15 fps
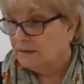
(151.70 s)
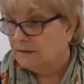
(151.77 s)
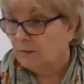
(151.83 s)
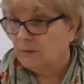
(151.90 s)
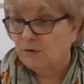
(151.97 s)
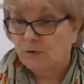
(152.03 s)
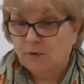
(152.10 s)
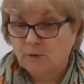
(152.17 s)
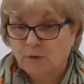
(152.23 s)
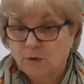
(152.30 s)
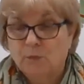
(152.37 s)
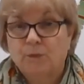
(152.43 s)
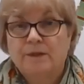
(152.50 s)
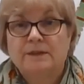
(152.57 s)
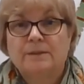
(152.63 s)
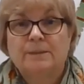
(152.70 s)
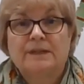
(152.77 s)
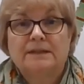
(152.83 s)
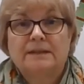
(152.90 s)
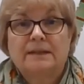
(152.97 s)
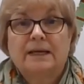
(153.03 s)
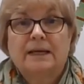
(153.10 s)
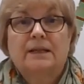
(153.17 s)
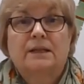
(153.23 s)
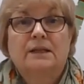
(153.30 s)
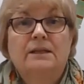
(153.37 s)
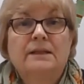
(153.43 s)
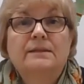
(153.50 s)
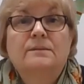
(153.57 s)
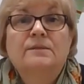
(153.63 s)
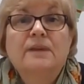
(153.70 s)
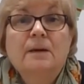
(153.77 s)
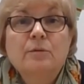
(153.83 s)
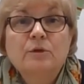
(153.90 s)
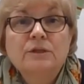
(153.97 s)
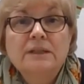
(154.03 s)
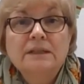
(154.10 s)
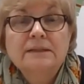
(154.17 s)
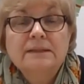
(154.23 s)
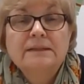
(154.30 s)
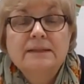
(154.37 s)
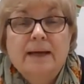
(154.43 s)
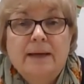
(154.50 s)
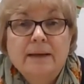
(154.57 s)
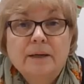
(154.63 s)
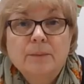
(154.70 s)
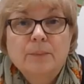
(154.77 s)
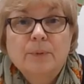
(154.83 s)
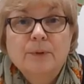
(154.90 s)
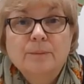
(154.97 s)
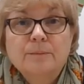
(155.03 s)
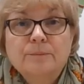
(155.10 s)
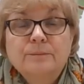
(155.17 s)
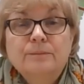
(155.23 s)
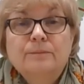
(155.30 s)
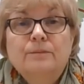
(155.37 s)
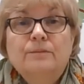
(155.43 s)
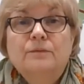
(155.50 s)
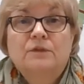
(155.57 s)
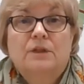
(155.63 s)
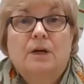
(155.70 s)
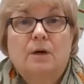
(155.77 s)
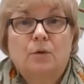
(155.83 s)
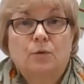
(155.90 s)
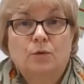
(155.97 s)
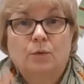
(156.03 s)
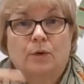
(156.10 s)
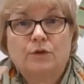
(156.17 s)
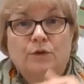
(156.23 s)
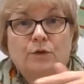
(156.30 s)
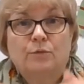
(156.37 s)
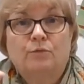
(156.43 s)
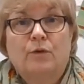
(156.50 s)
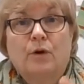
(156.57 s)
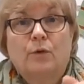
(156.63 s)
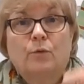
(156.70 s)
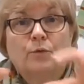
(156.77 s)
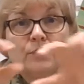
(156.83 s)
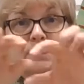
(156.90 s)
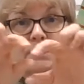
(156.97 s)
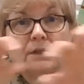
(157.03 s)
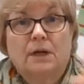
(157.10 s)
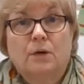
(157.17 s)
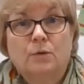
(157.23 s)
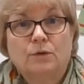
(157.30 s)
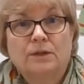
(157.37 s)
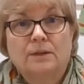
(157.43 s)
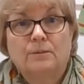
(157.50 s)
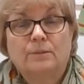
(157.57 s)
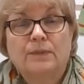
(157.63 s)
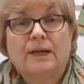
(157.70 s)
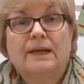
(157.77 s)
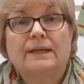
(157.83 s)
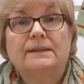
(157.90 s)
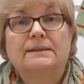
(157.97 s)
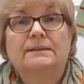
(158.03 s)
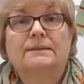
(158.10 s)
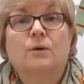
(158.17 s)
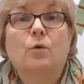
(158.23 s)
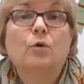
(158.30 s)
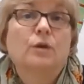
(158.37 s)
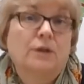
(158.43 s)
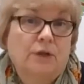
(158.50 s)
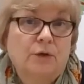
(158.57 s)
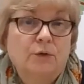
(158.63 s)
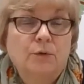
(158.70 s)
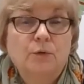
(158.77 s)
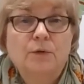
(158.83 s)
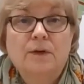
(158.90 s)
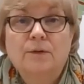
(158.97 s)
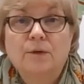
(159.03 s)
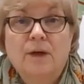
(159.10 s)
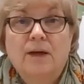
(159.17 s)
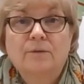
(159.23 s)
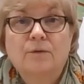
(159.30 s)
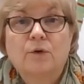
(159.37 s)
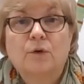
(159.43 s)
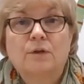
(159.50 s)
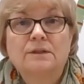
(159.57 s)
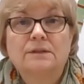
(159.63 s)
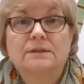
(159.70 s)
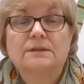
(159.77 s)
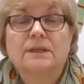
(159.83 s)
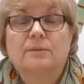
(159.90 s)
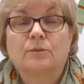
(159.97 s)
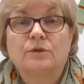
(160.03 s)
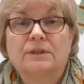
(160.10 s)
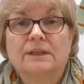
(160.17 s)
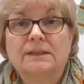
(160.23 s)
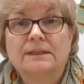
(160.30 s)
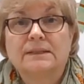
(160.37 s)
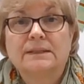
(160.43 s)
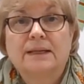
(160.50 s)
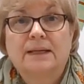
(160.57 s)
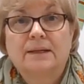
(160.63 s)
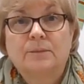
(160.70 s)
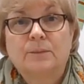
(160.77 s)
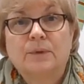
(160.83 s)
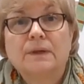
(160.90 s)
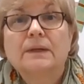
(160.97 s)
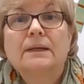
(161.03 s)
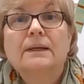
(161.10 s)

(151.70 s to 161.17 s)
So once you've got all these bits together, you need some double-sided tape to hold, once you've rolled, just to hold it in place, or glue if you haven't got double-sided tape.